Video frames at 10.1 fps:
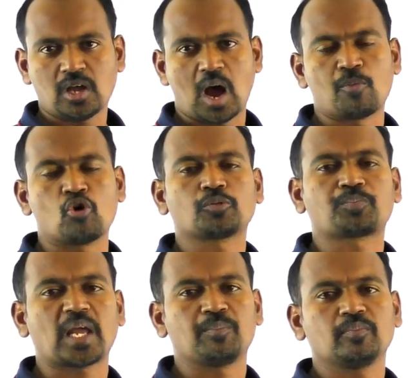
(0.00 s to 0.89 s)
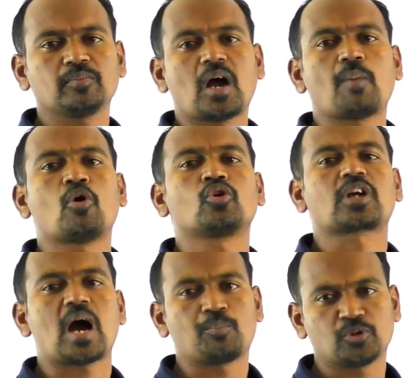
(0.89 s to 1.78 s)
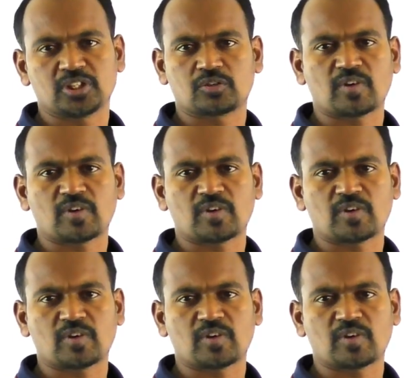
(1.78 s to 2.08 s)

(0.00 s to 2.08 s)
About prime, about composite.